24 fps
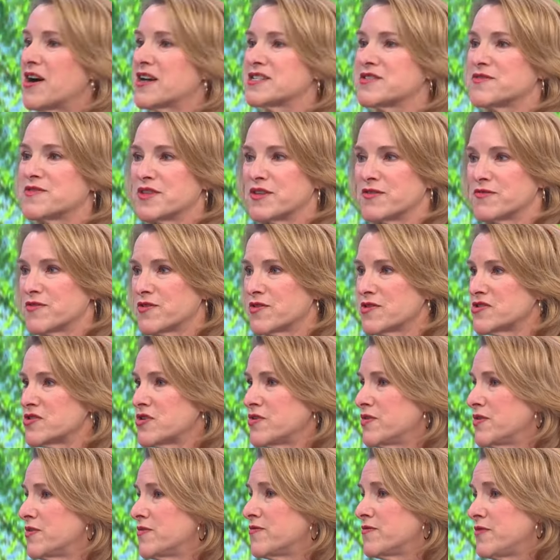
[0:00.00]
costs for the first
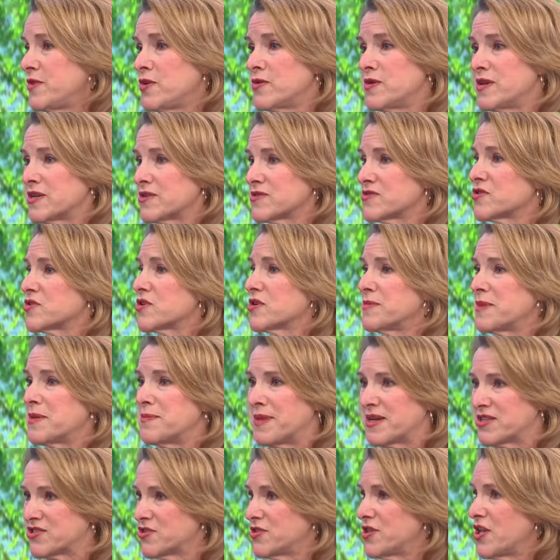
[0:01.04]
few, few years are gonna be
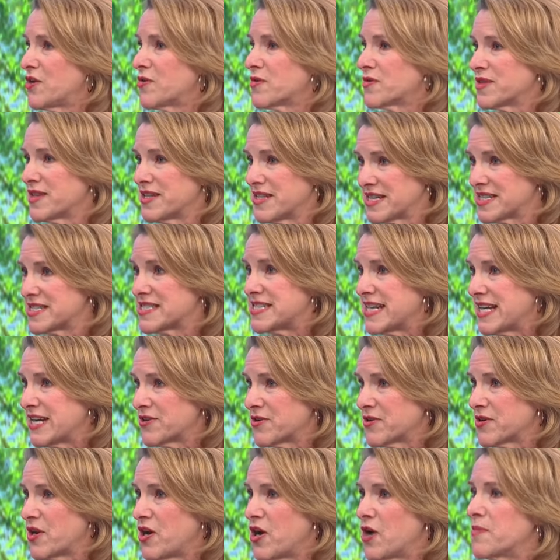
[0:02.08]
much lower than a
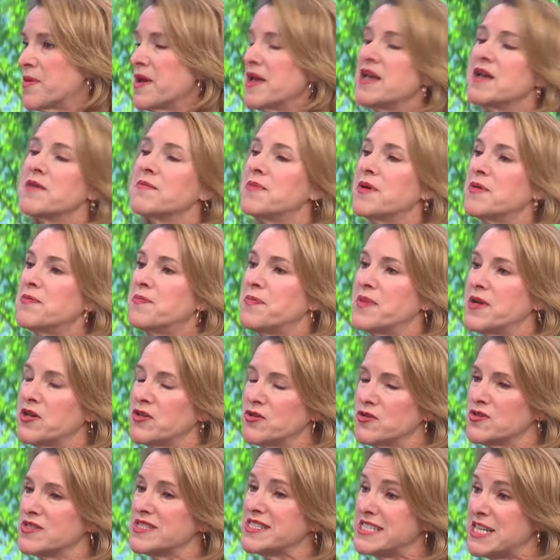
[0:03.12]
standard home. But
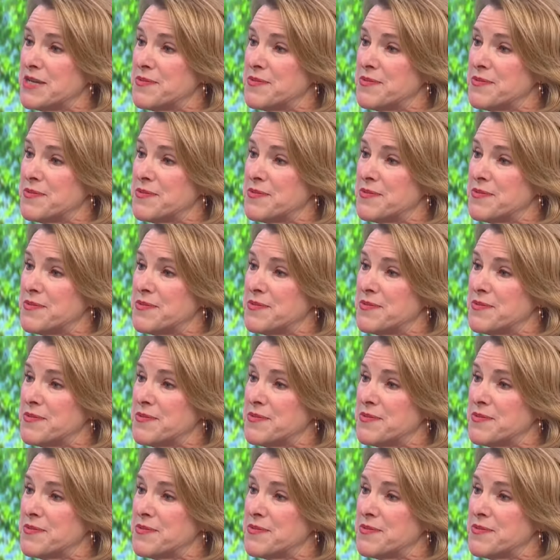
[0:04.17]
builders